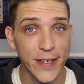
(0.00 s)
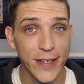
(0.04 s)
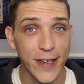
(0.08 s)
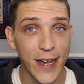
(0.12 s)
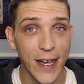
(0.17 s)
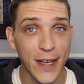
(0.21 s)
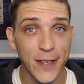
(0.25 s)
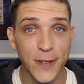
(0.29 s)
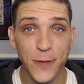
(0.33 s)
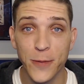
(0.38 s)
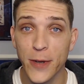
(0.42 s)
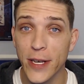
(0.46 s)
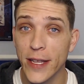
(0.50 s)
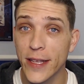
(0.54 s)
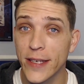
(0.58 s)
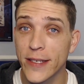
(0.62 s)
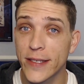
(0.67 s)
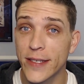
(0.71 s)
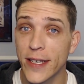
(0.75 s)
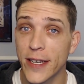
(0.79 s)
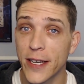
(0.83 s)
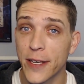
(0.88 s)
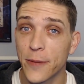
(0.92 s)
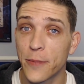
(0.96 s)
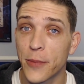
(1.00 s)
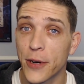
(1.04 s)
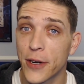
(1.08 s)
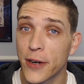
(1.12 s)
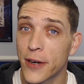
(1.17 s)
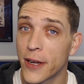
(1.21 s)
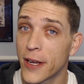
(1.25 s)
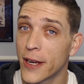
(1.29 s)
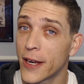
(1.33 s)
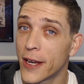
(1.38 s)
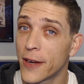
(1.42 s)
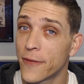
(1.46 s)
as well as any
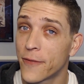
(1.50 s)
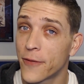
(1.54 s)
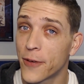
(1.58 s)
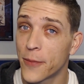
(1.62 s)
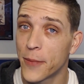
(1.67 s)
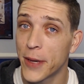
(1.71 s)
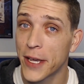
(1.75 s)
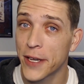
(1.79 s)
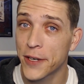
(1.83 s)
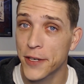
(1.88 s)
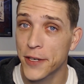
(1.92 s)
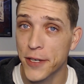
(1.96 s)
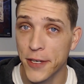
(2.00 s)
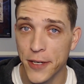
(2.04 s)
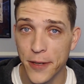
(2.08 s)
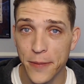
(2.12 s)
pertinent information